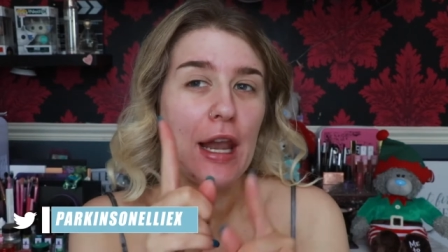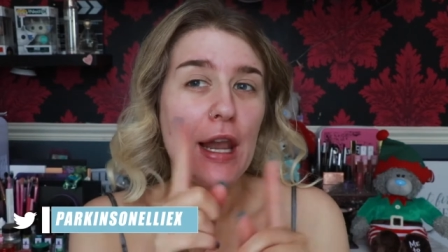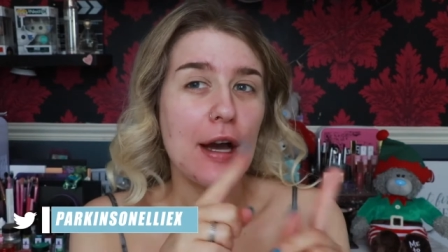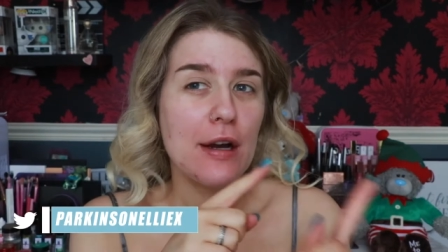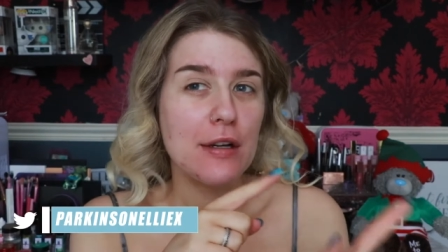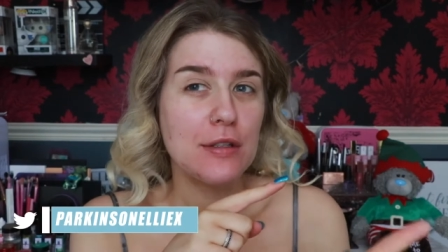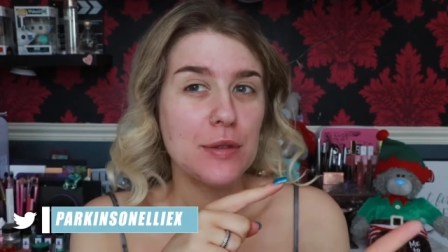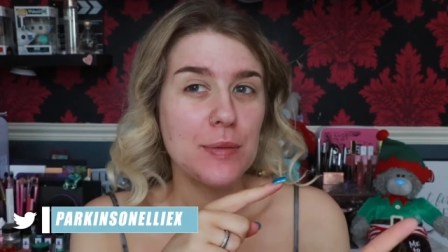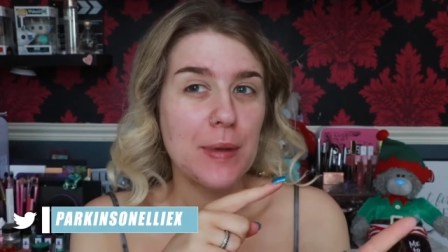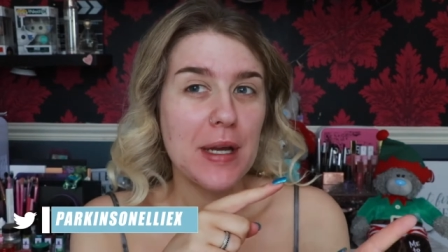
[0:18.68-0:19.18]

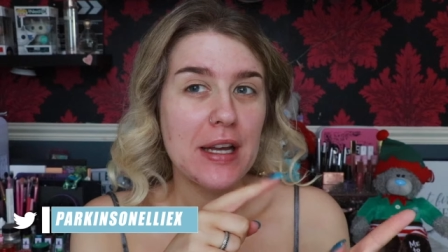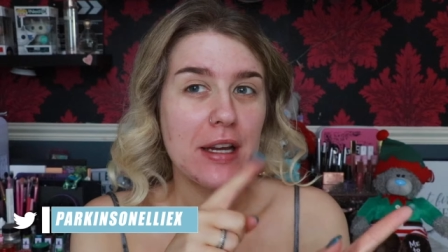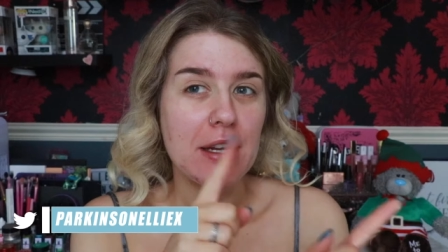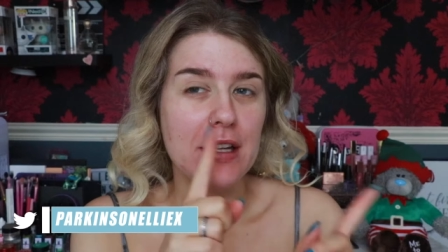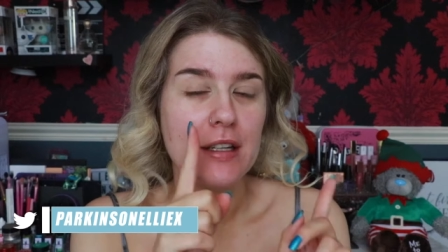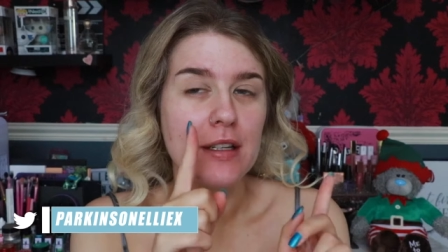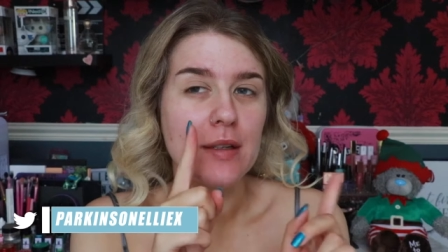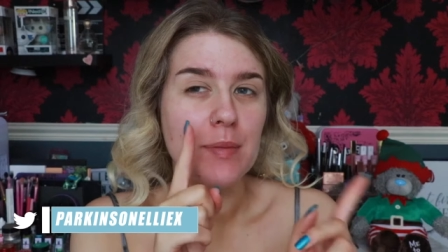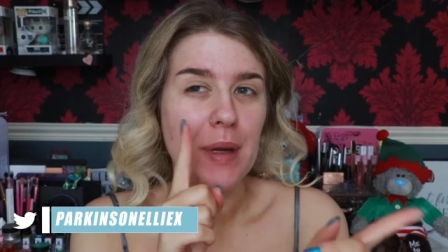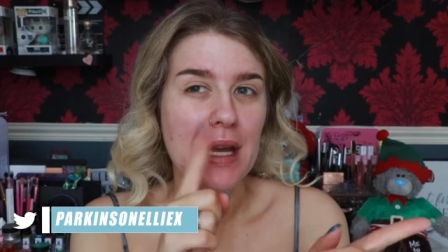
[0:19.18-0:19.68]
Last week I
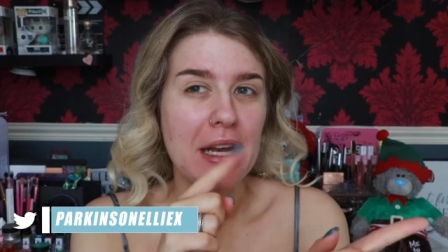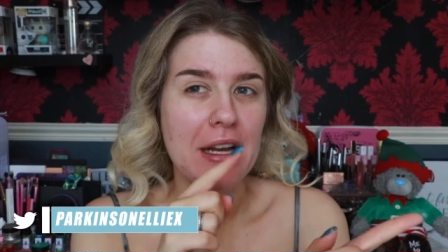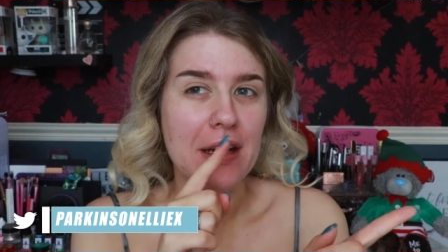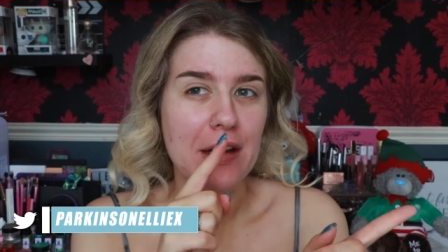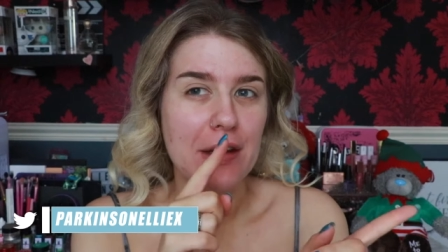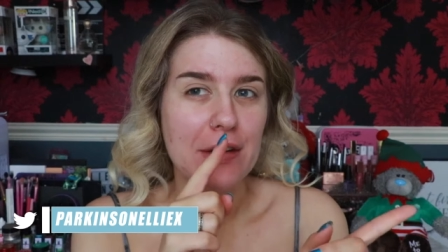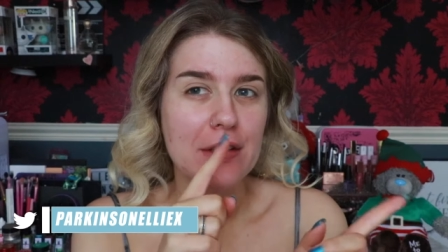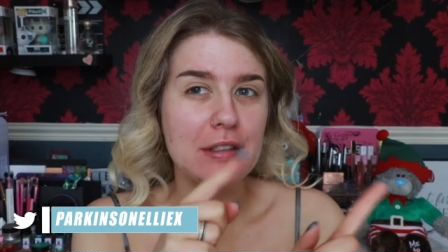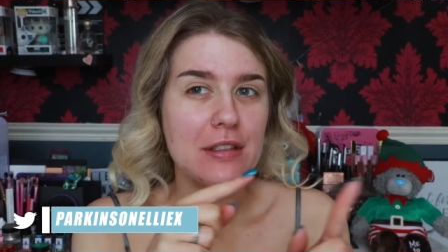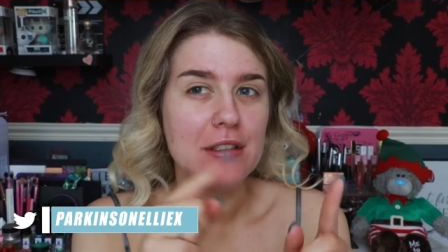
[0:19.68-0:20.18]
done a
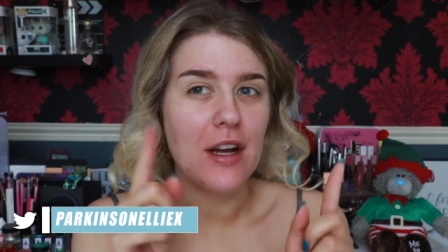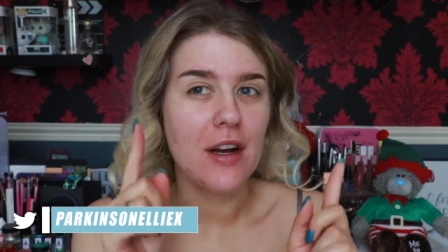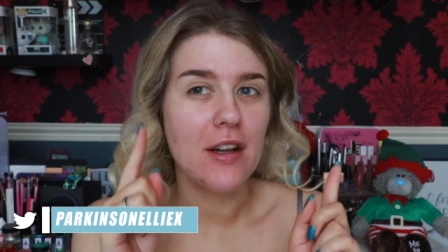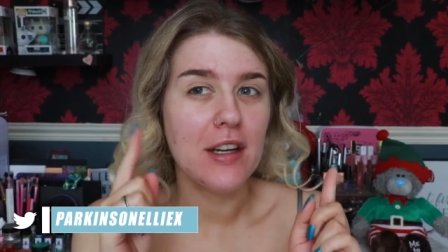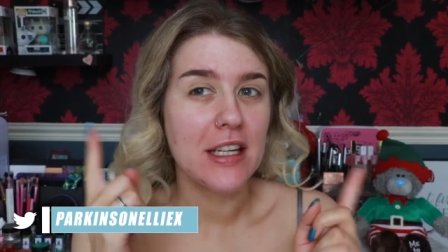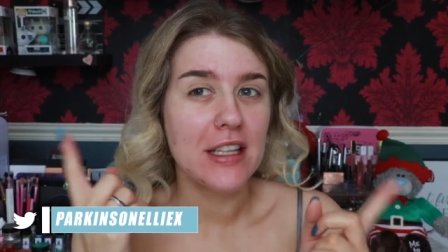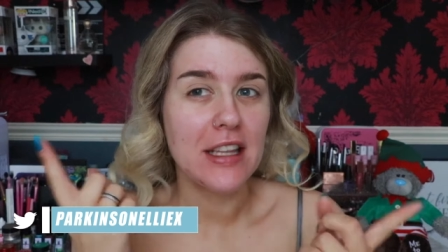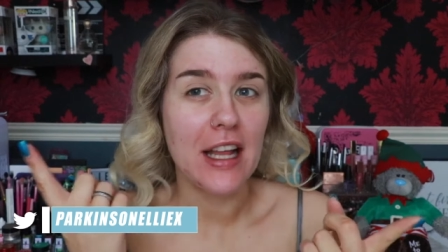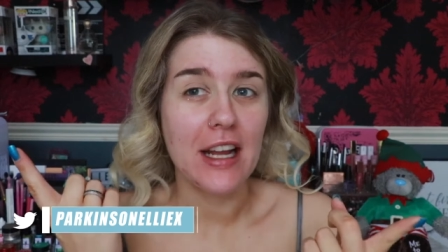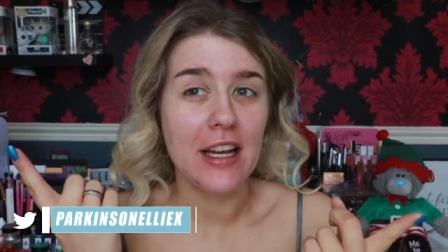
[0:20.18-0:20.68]
pink look, so I'll
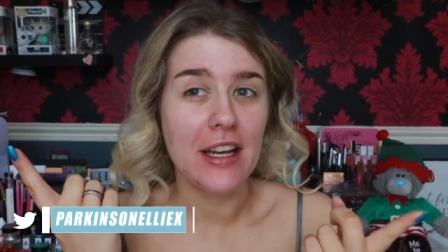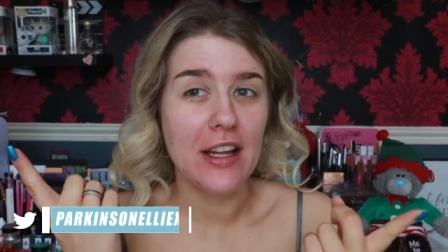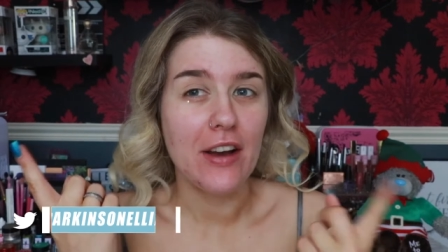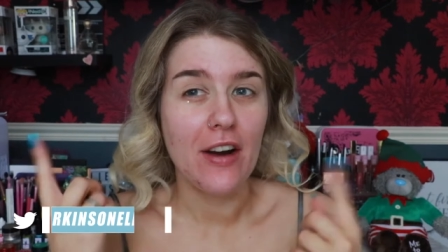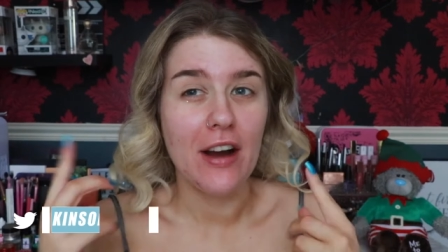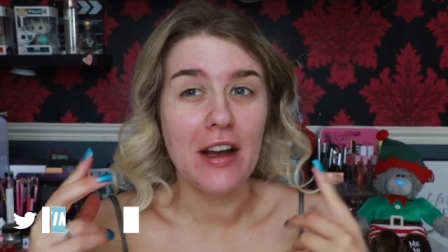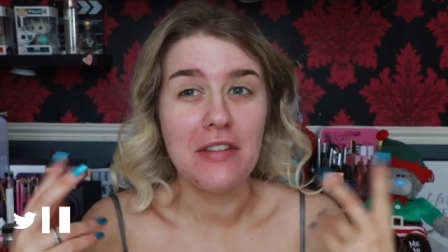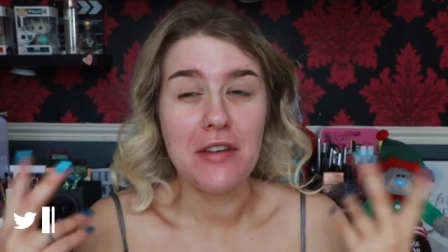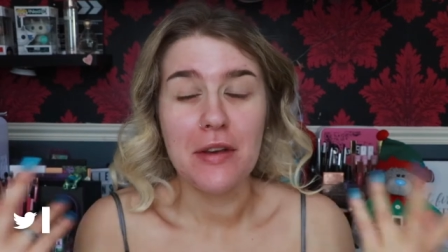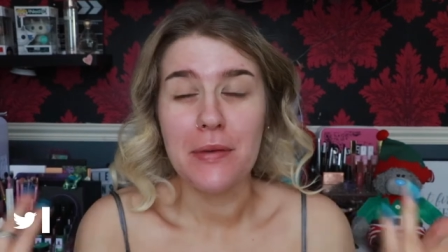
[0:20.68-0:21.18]
link that in the
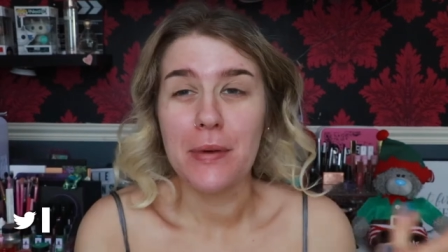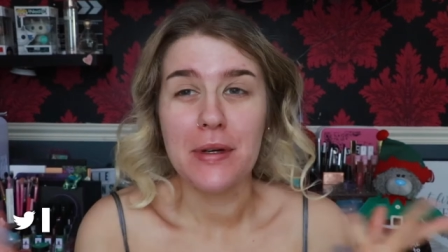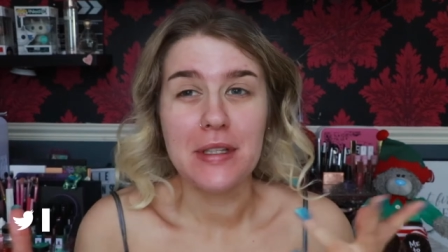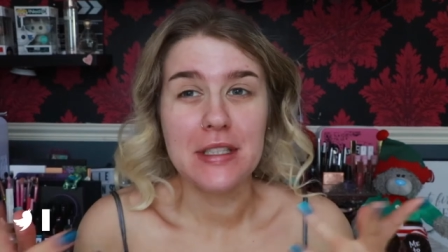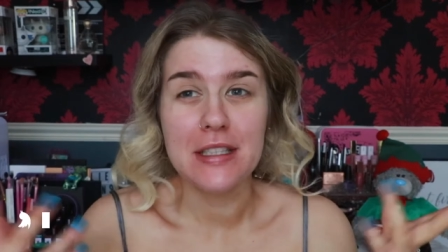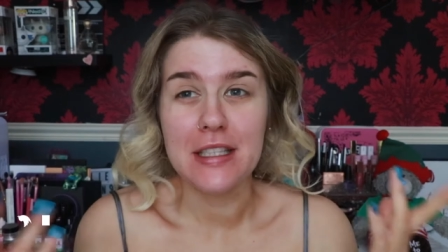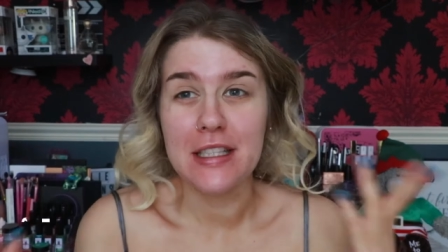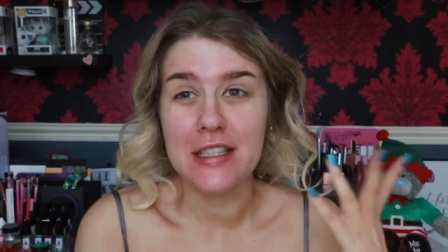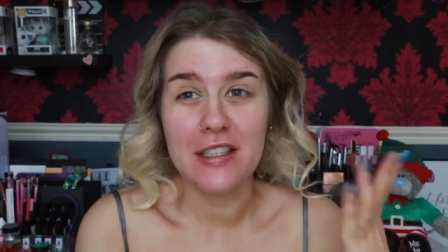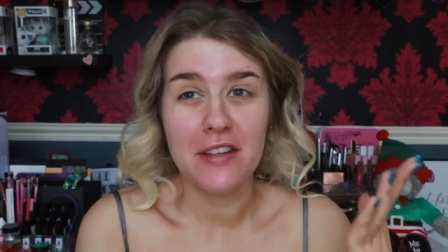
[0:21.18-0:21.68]
eye if you want to
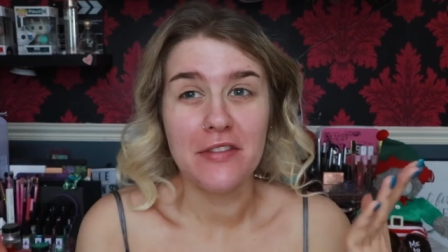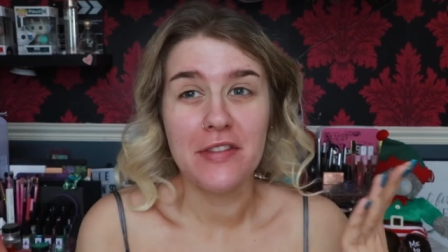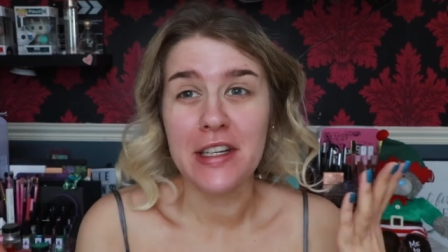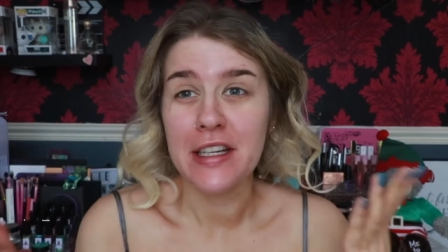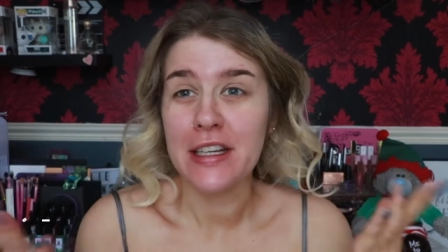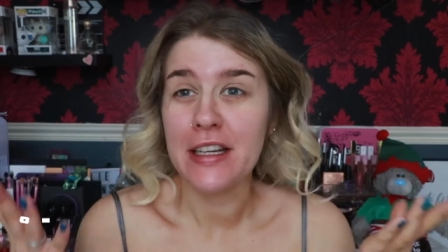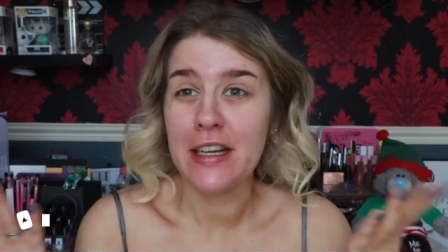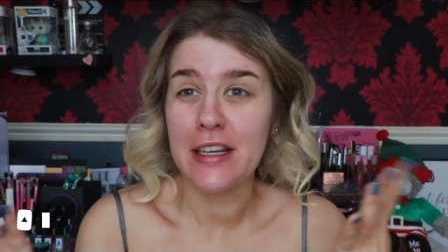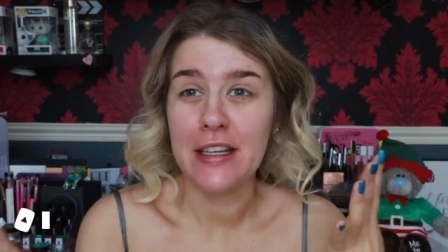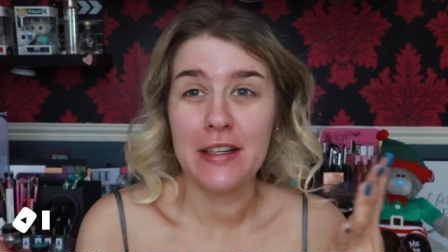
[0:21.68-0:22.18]
see
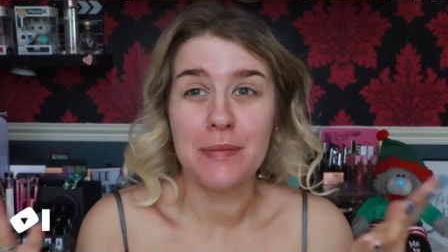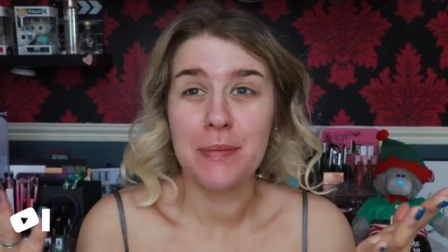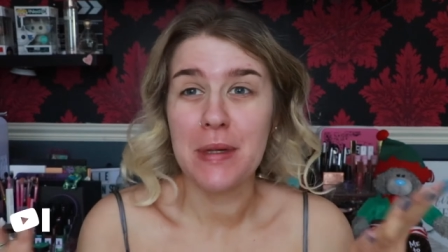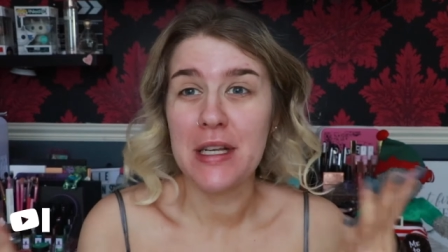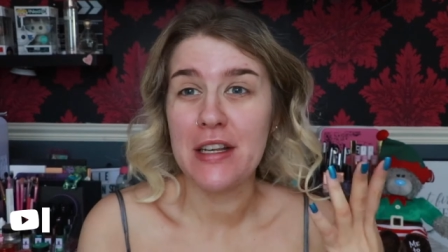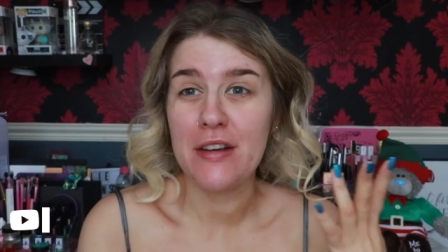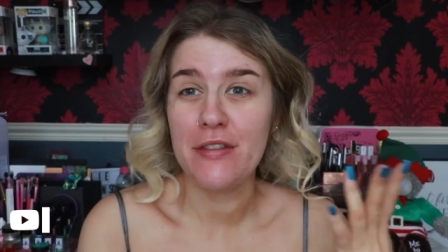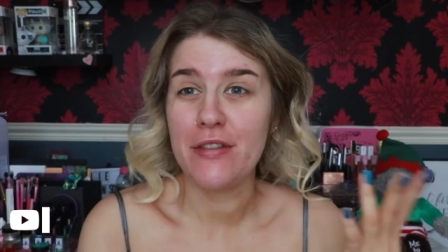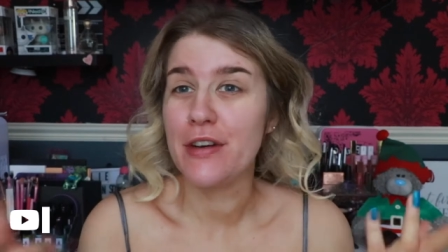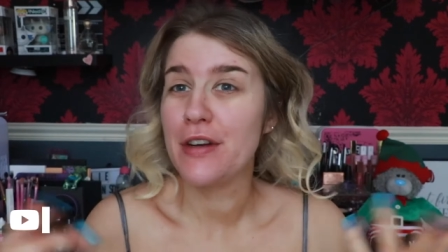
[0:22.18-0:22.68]
something a little
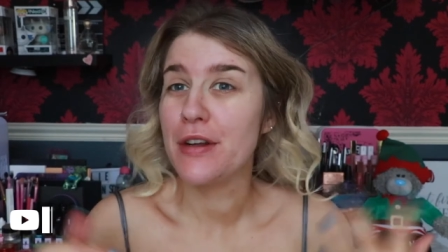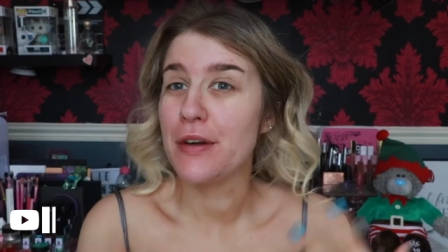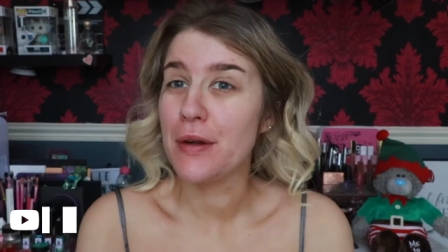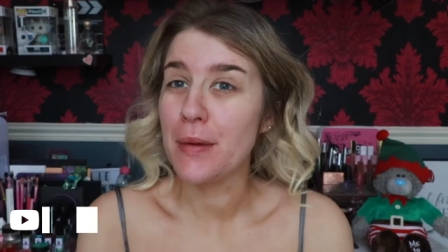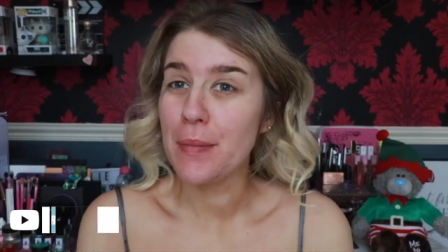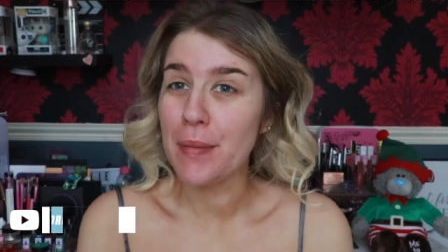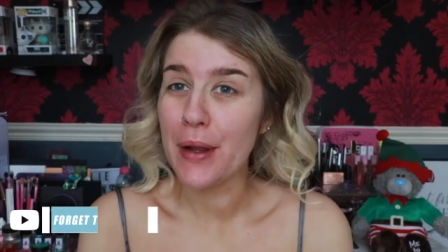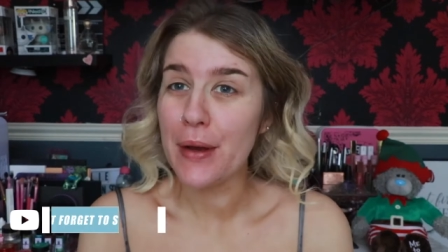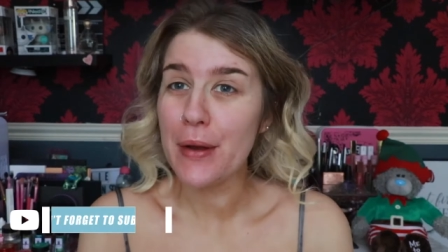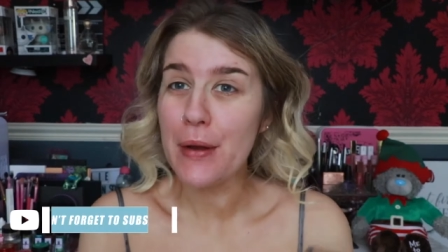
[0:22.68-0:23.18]
bit different and
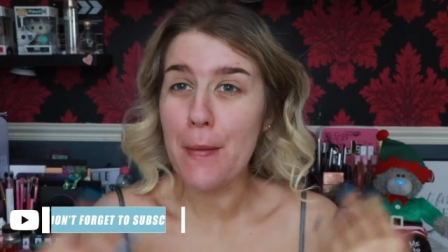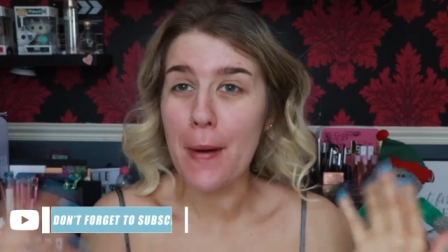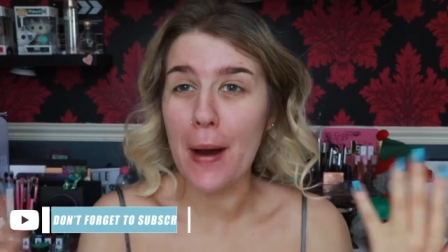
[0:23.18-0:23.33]
not blue,